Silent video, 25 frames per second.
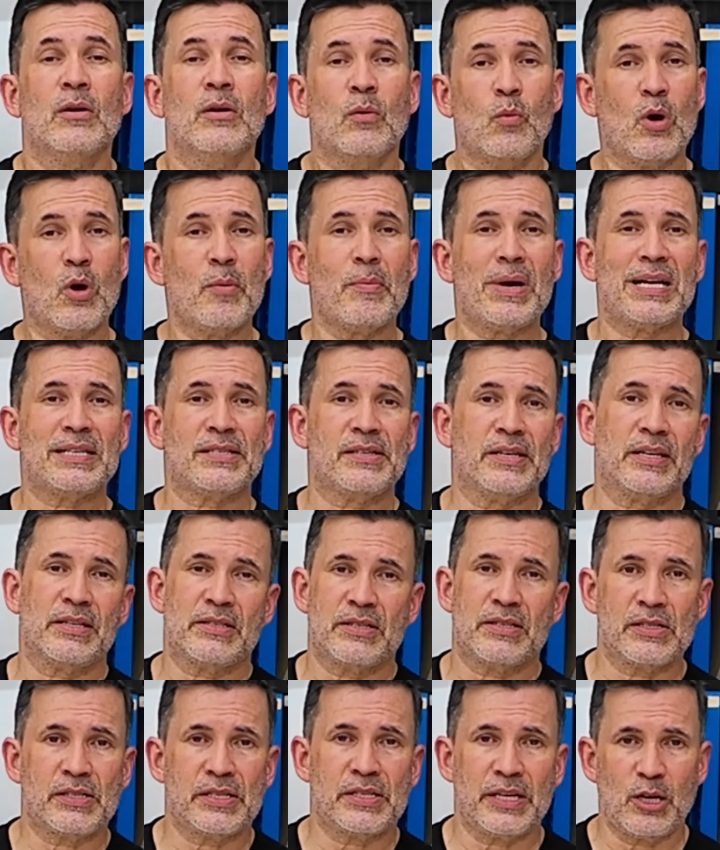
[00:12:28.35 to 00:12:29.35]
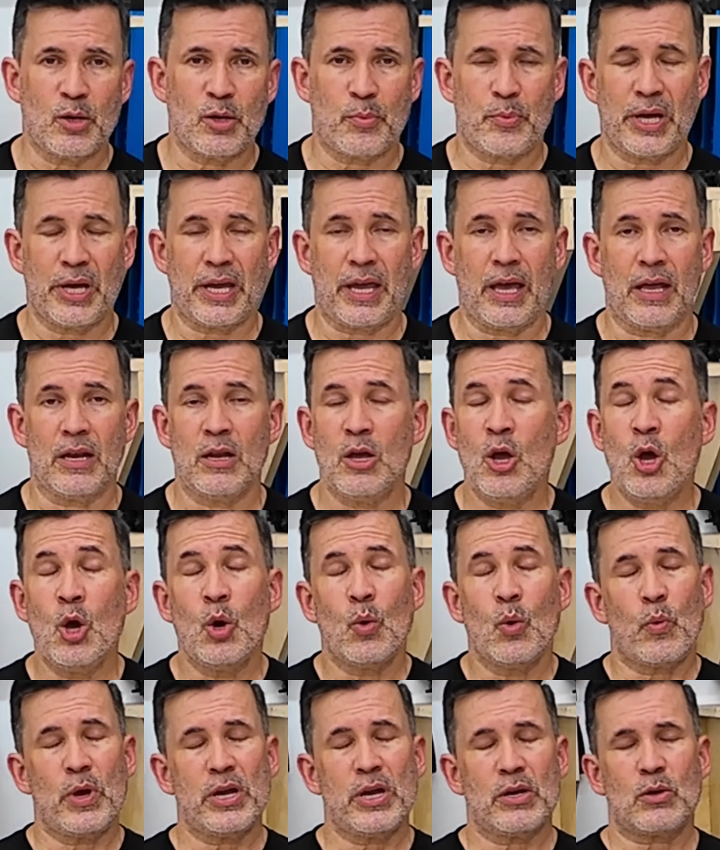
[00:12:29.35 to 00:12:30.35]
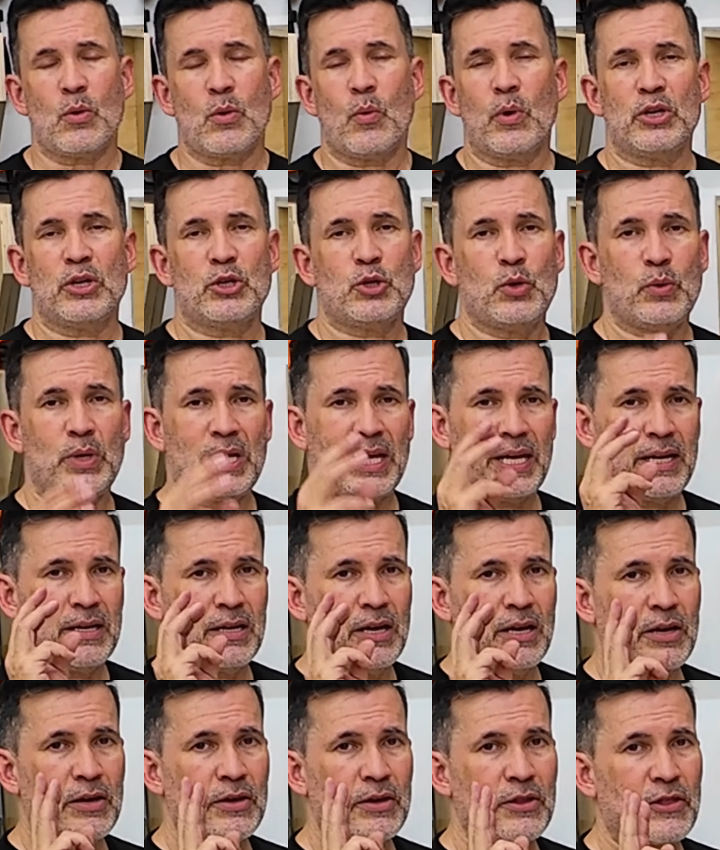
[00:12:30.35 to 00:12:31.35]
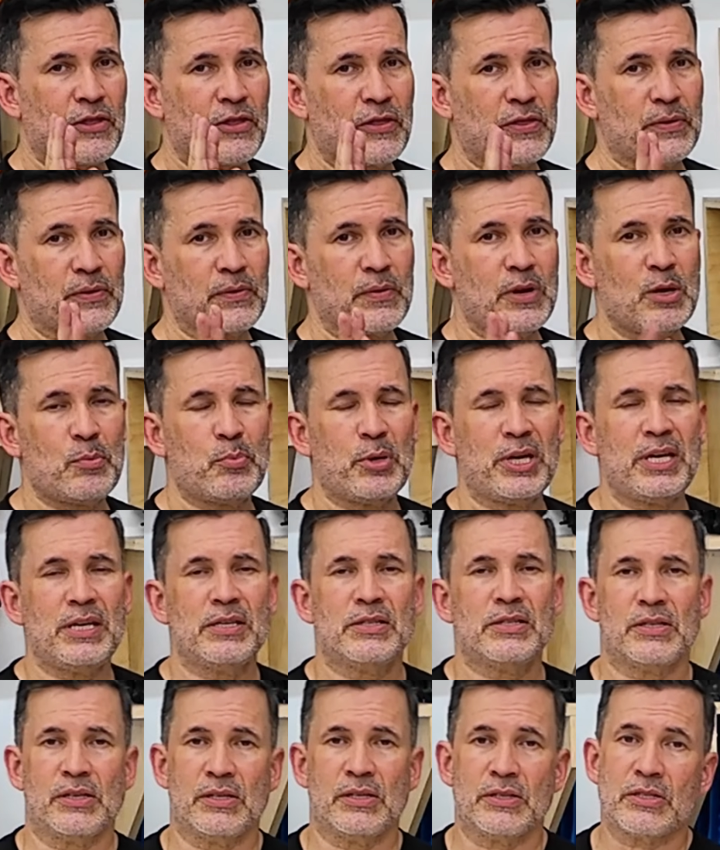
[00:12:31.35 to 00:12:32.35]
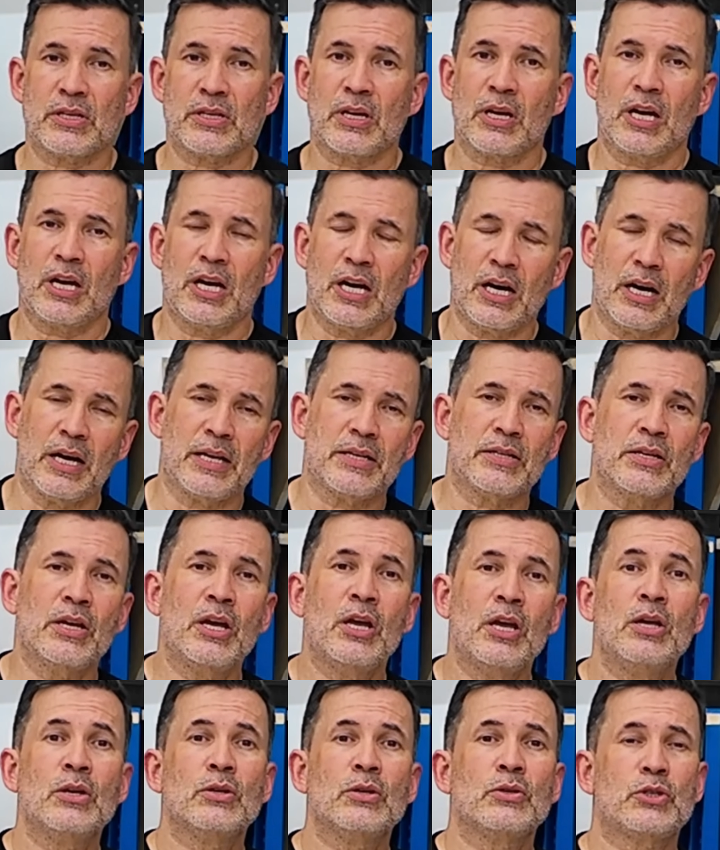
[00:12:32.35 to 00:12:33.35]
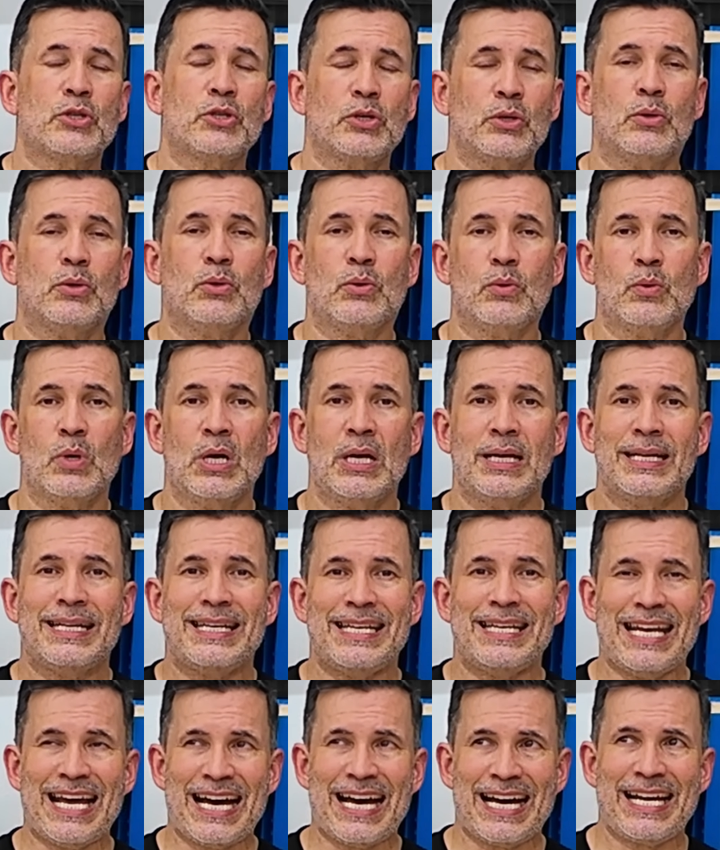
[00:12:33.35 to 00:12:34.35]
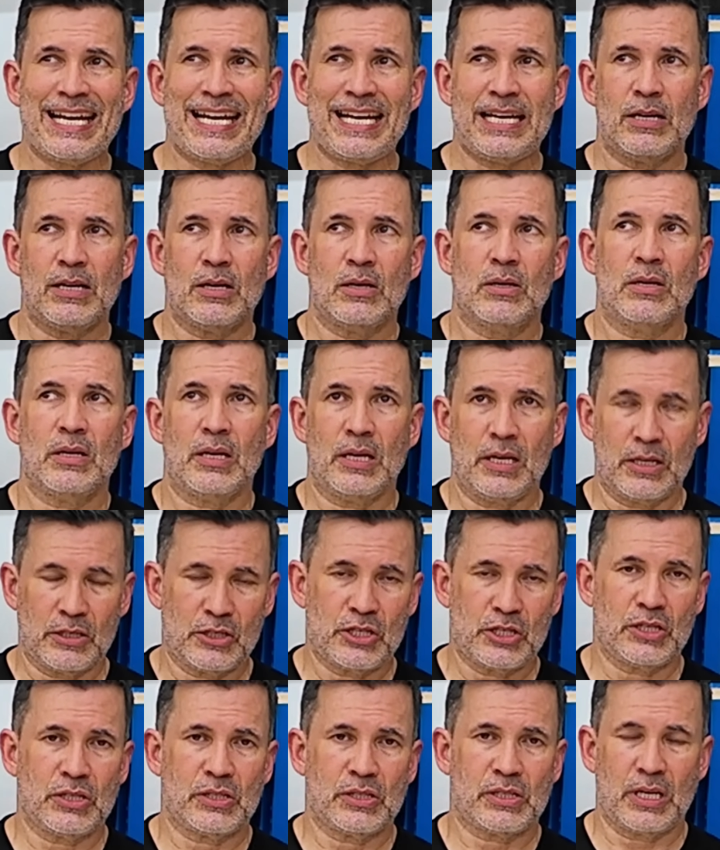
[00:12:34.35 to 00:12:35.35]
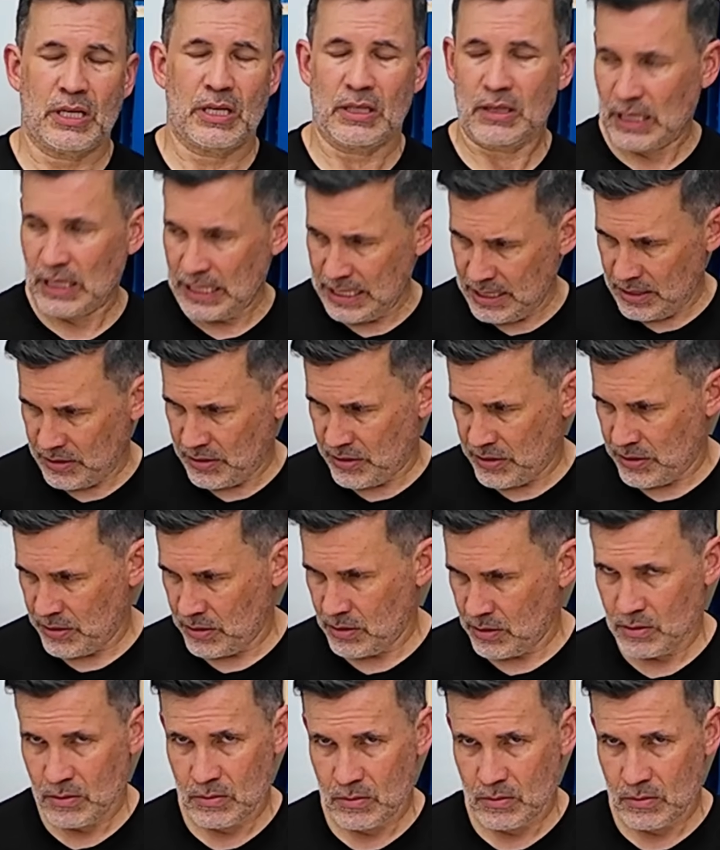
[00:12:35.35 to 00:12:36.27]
1x6 cedar picket. We are going to need 3 pieces cut to 9 inches in length.